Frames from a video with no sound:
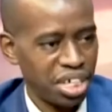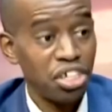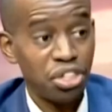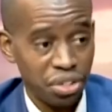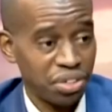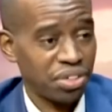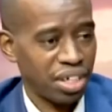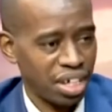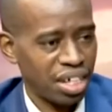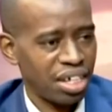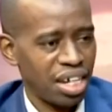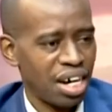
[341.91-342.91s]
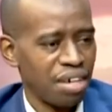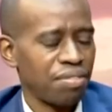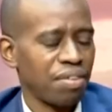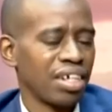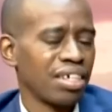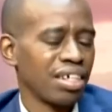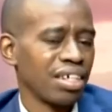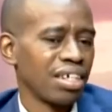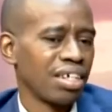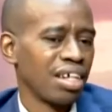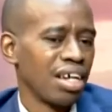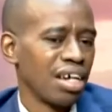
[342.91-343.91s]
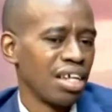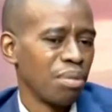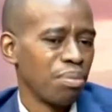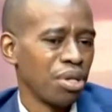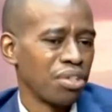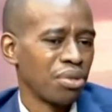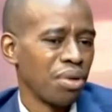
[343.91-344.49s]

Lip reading: issues that are affecting the poll.